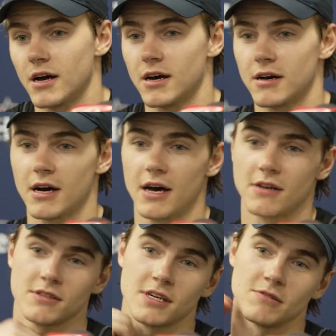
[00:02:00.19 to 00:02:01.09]
I
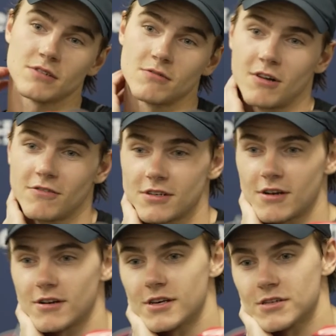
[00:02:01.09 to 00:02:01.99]
don't think it was a rough
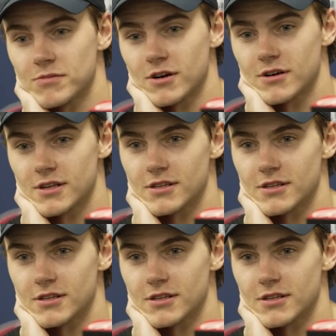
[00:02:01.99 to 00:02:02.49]
start on his part.